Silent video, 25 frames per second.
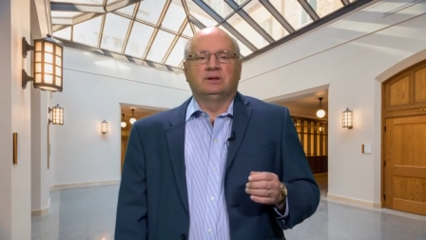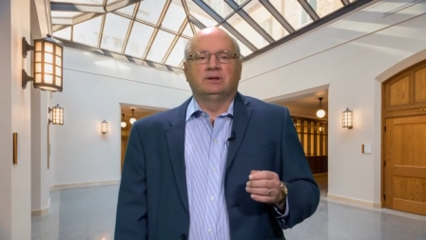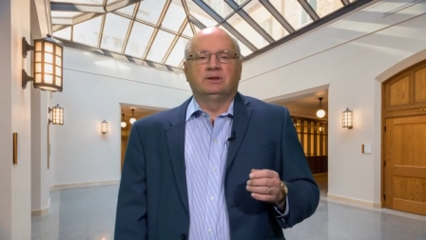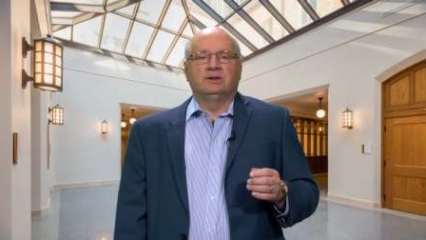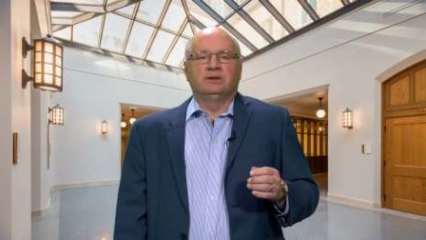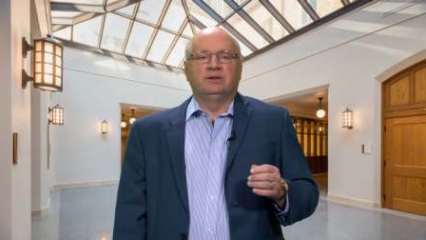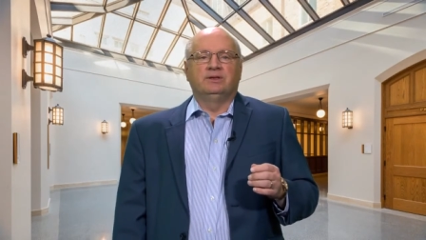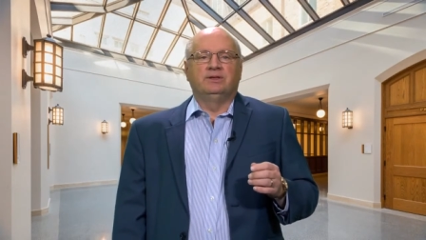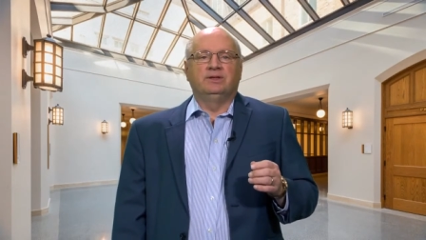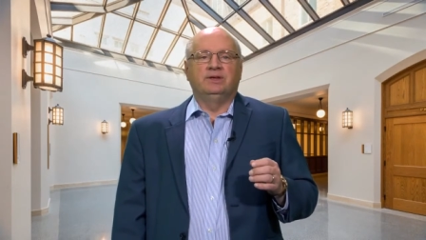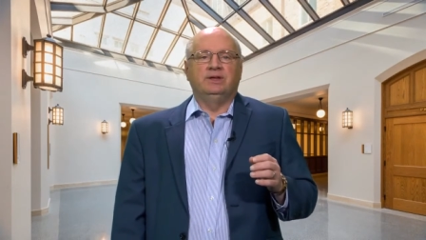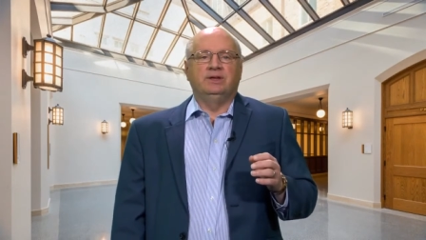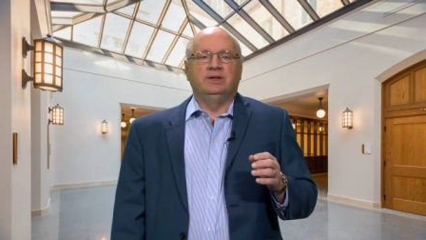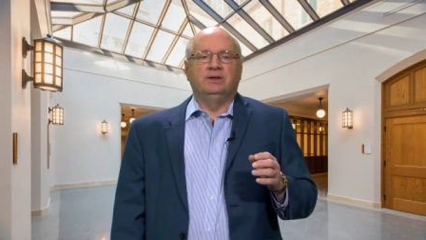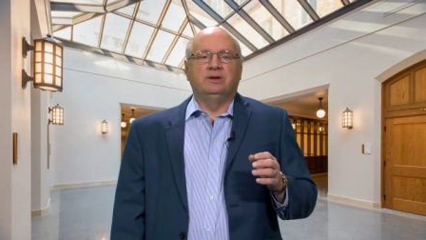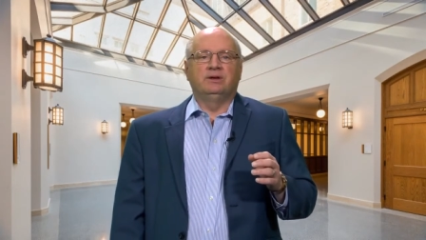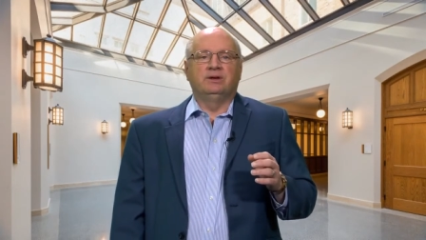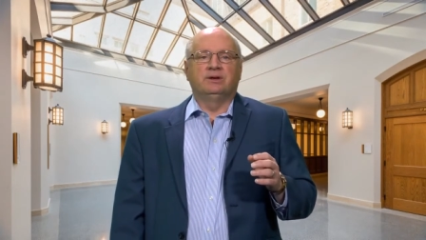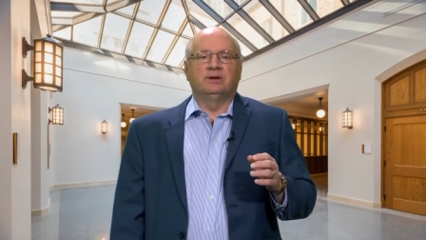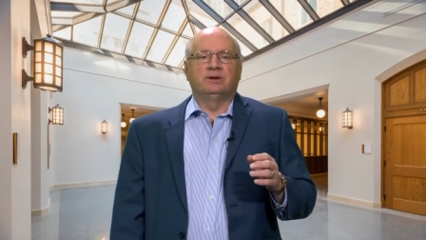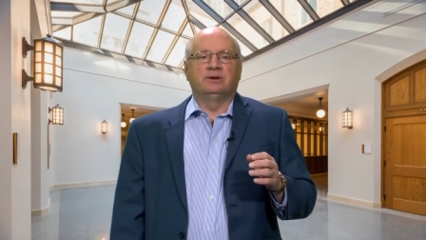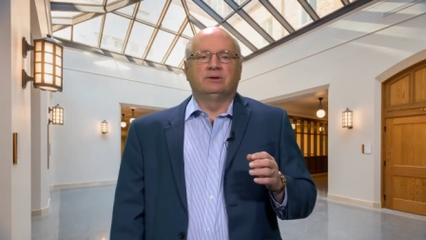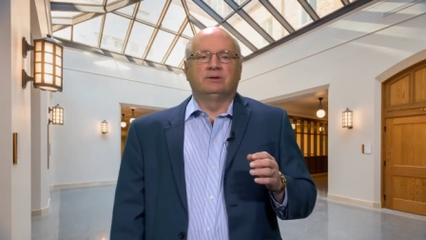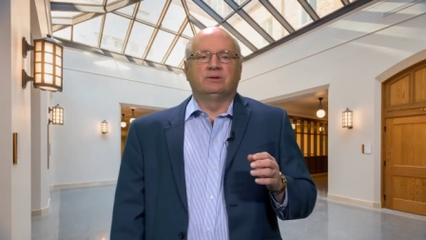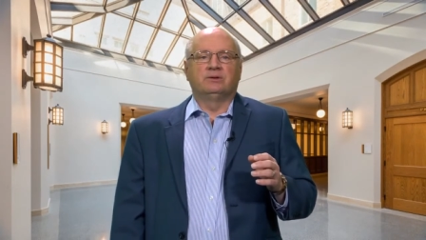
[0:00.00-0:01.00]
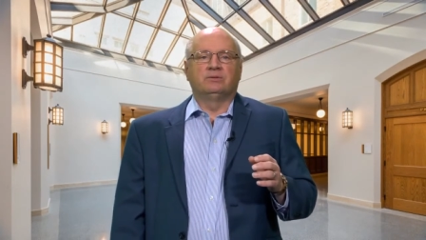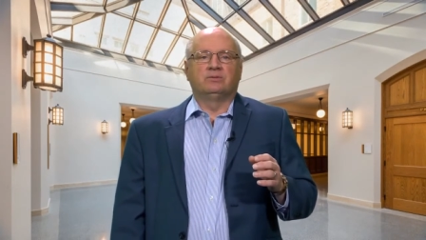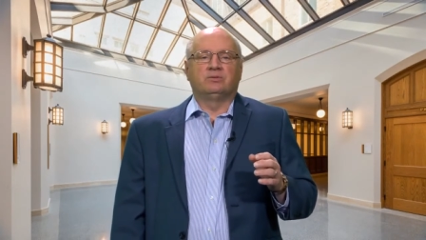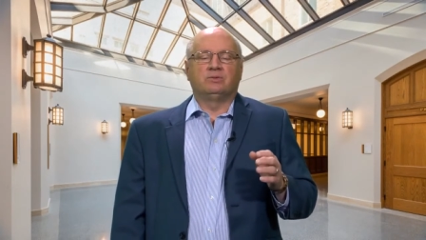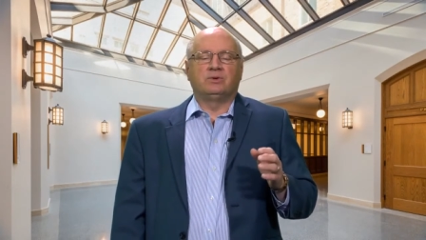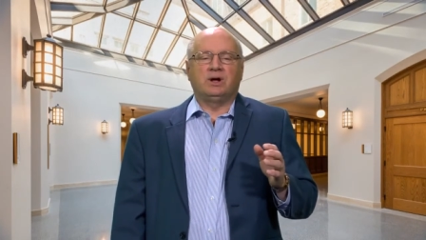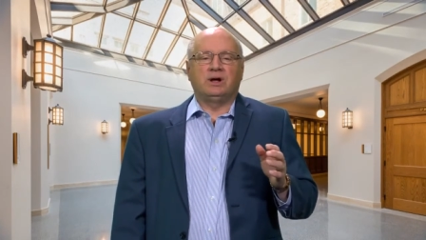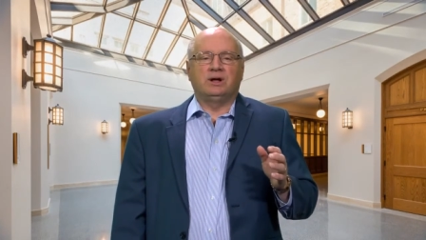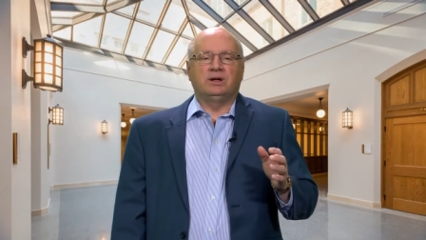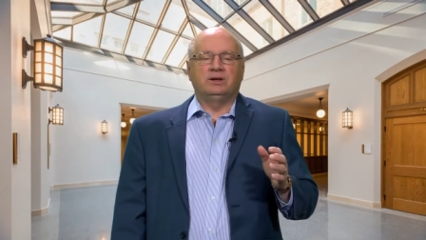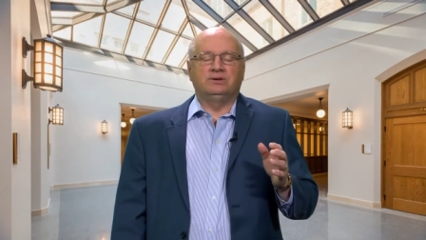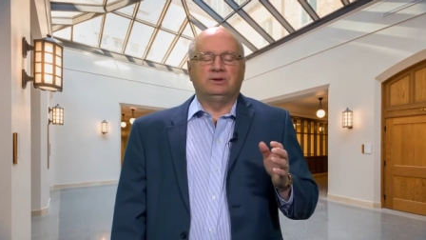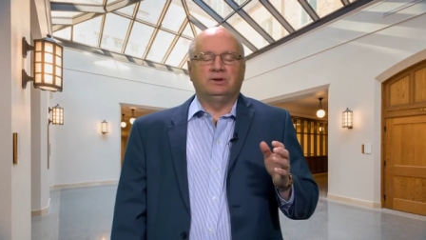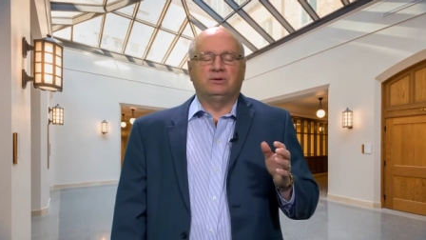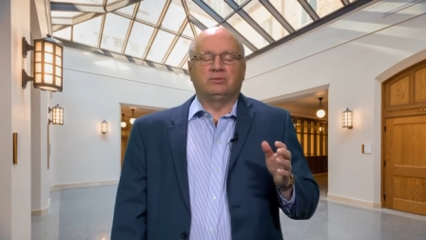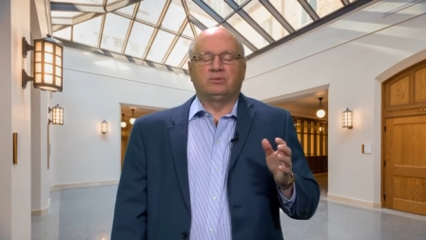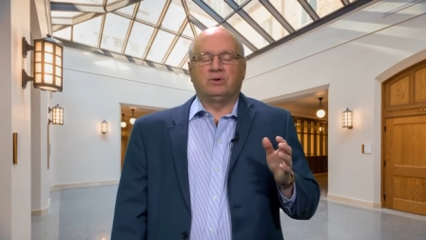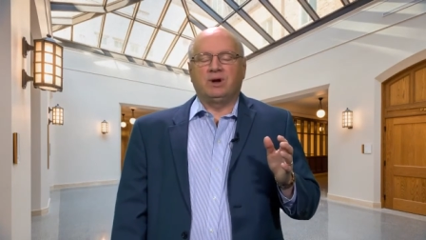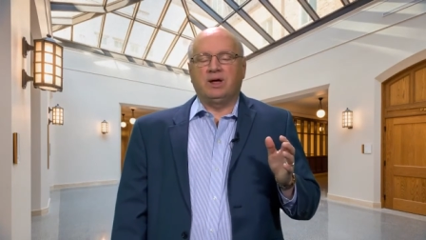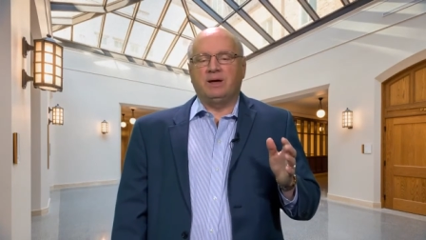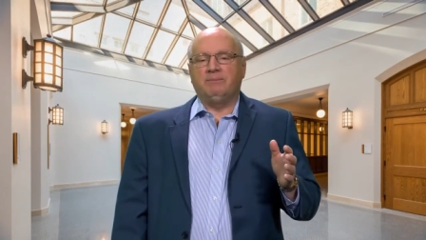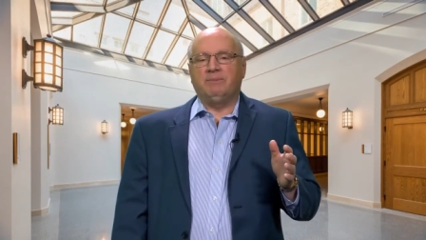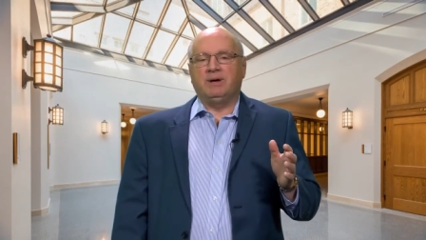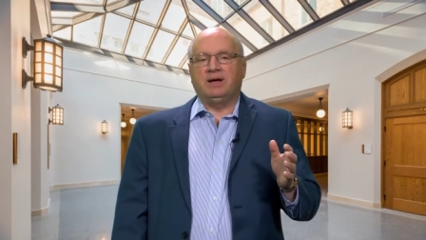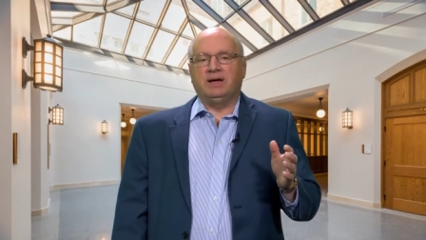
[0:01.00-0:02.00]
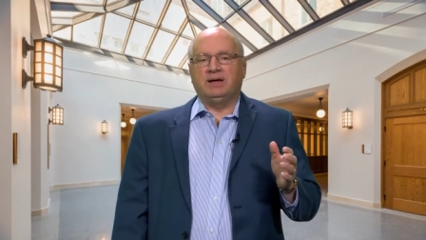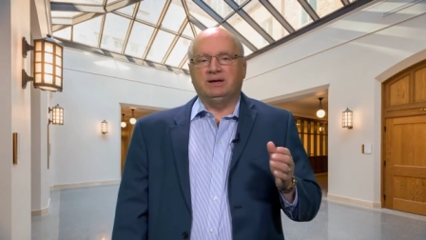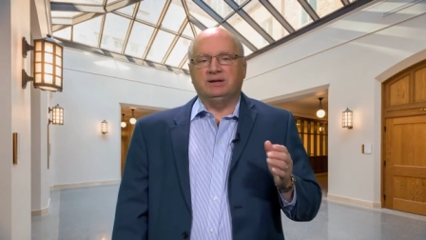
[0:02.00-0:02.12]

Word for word: The, ra- the rabbi